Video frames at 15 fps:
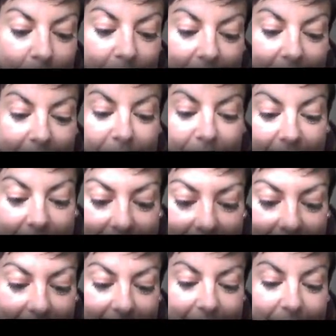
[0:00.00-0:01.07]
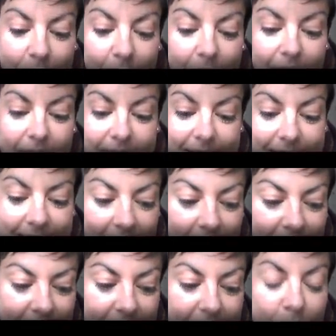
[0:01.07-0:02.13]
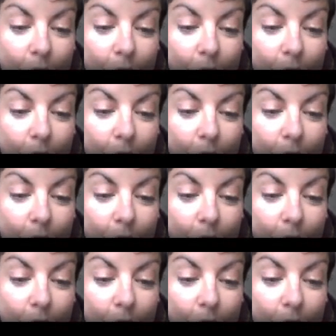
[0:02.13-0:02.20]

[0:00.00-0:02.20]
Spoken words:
where they investigate, discover,